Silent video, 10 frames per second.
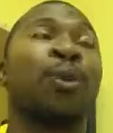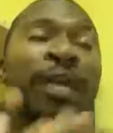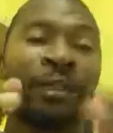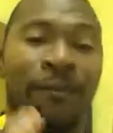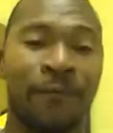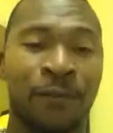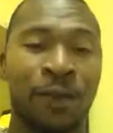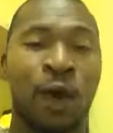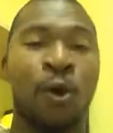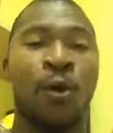with
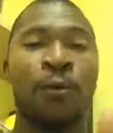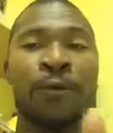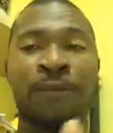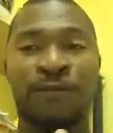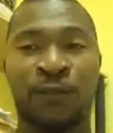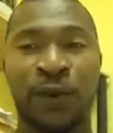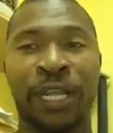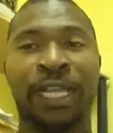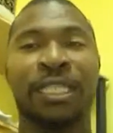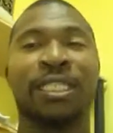gold,
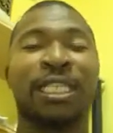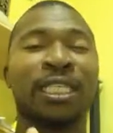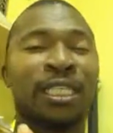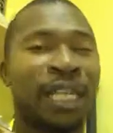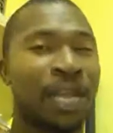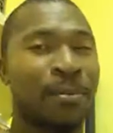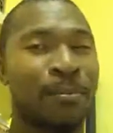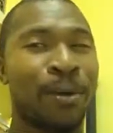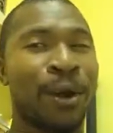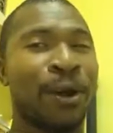frankincense,
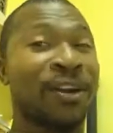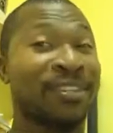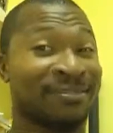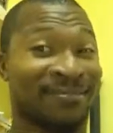and myrrh.